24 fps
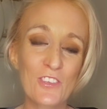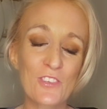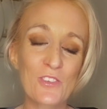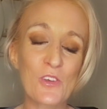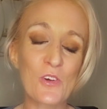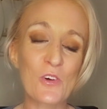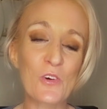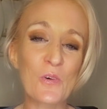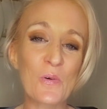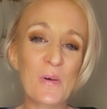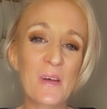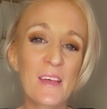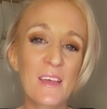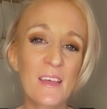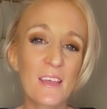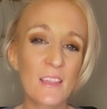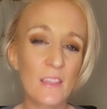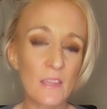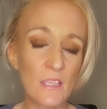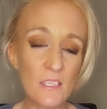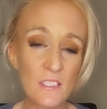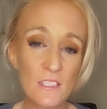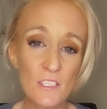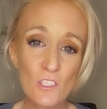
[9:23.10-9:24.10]
So
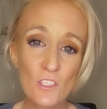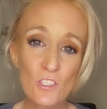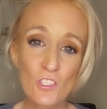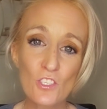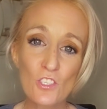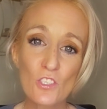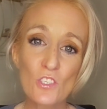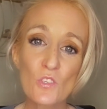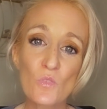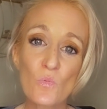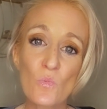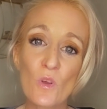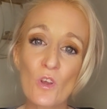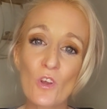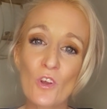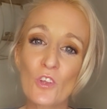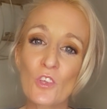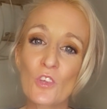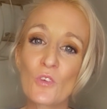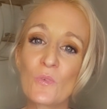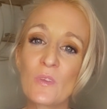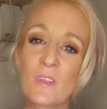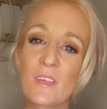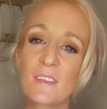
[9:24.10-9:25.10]
this is just where
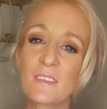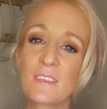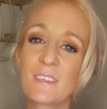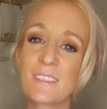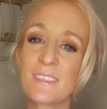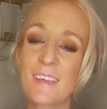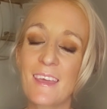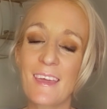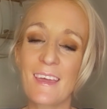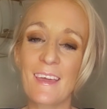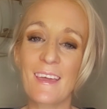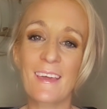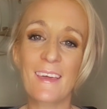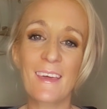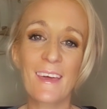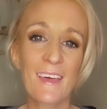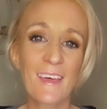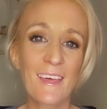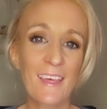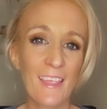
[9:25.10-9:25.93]
you need to take